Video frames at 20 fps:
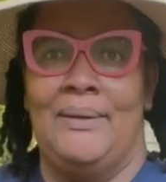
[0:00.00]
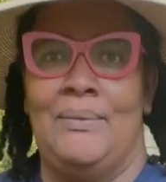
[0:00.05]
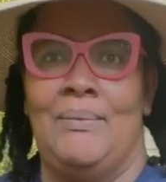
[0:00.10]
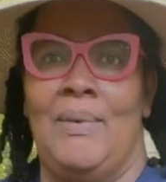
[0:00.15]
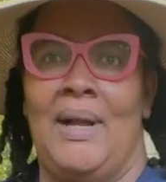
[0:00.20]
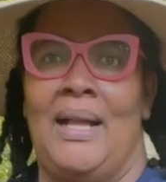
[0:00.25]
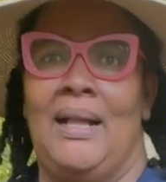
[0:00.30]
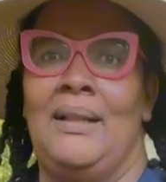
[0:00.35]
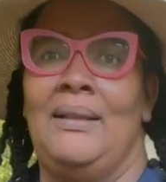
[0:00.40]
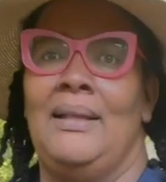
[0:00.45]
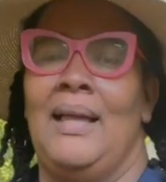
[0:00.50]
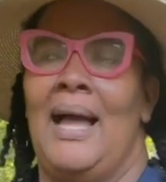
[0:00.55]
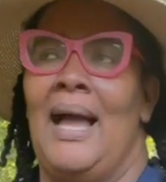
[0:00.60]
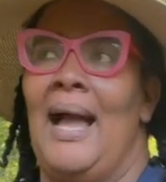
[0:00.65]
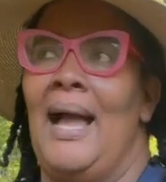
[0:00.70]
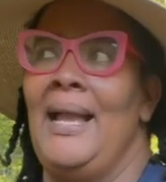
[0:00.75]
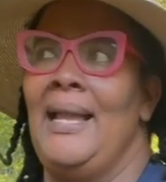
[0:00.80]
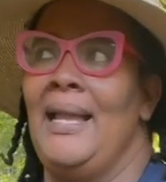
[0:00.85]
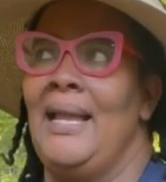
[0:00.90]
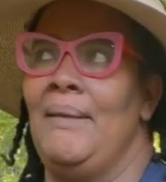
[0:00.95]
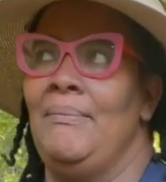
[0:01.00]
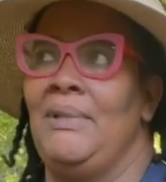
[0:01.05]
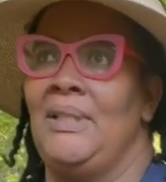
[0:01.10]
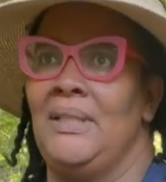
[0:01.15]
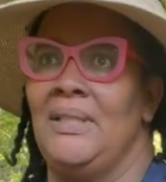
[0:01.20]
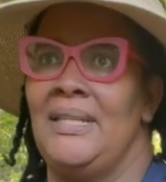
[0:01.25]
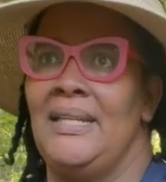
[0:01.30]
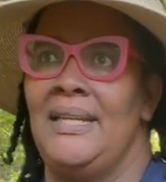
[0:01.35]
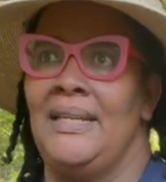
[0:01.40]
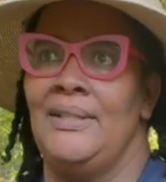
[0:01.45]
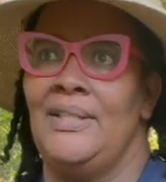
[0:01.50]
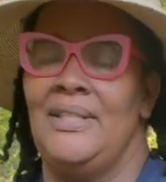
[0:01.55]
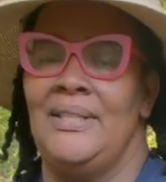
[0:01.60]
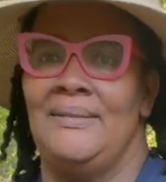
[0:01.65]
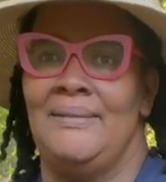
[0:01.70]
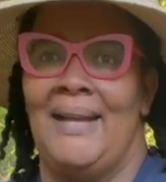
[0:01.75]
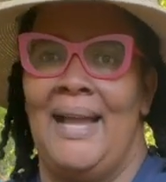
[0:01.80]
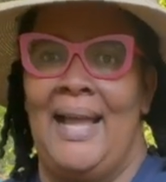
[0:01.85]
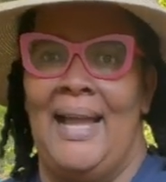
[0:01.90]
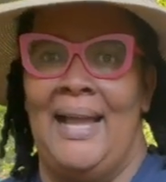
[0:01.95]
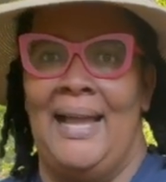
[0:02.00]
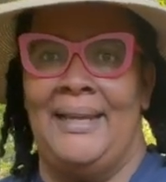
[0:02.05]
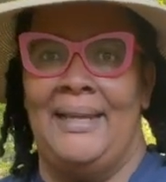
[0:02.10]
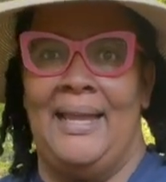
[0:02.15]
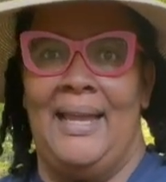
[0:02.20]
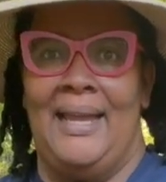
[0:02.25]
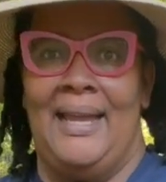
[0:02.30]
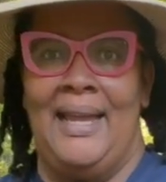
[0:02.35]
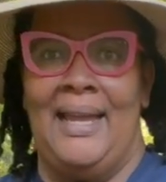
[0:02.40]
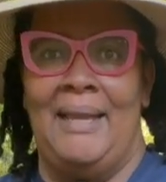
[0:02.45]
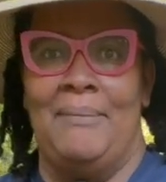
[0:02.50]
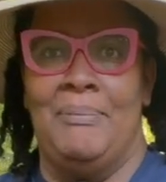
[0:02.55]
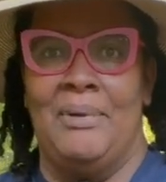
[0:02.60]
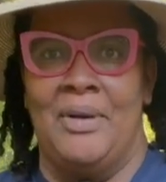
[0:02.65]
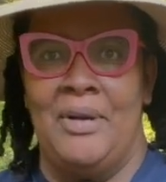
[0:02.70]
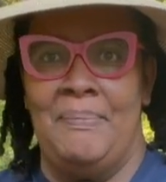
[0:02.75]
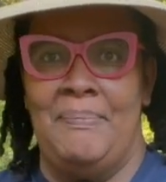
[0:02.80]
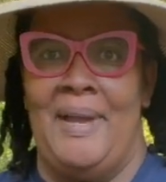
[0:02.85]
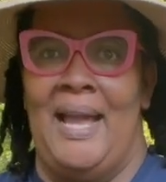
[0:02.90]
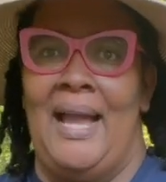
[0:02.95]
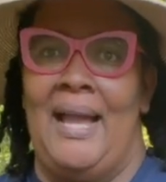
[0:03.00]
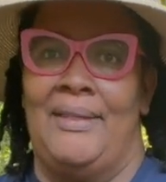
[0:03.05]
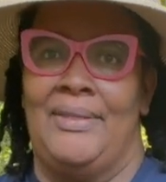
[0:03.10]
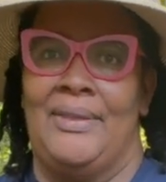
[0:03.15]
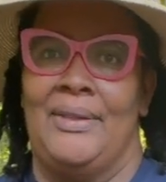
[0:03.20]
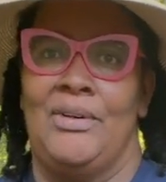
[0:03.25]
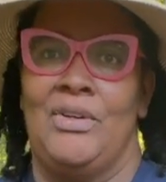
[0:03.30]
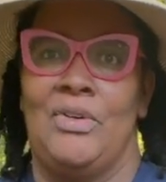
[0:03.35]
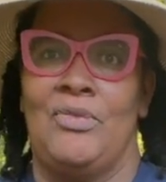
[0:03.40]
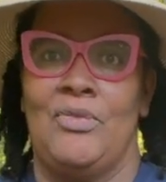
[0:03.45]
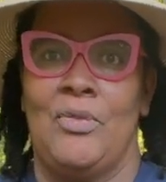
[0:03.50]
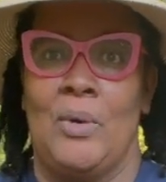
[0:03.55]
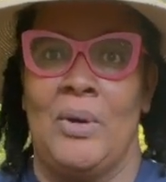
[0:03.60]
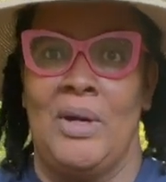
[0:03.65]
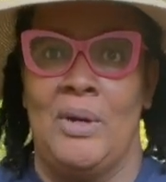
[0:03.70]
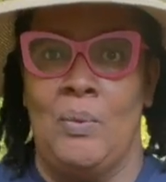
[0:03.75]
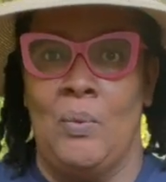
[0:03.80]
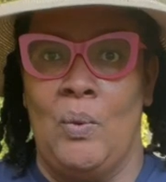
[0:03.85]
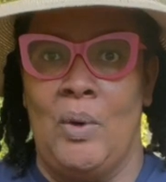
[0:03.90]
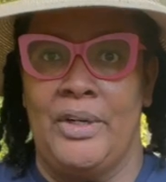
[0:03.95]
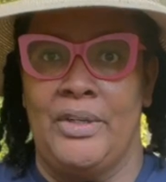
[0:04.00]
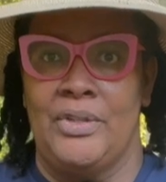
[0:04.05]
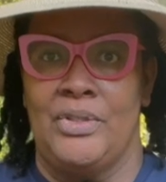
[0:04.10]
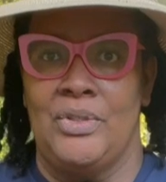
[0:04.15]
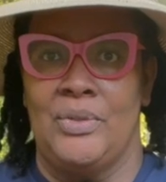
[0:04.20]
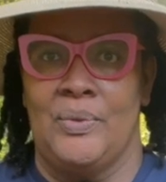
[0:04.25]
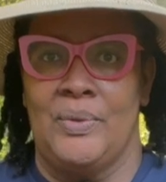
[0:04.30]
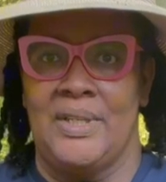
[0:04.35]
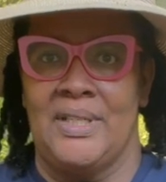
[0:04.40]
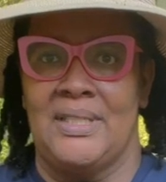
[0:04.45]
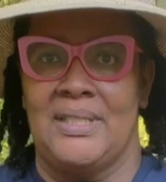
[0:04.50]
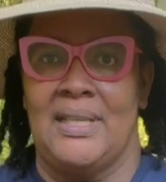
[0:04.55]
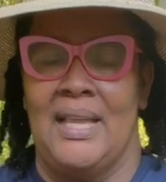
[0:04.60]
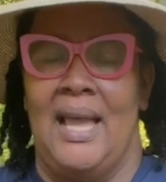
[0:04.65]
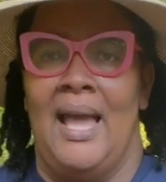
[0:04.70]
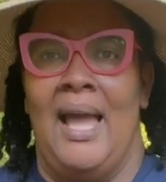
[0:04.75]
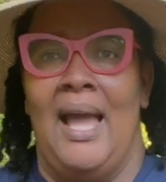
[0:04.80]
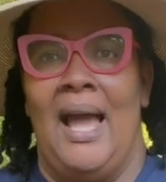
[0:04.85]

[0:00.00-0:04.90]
Well, I am looking to add a bird bath for a water source.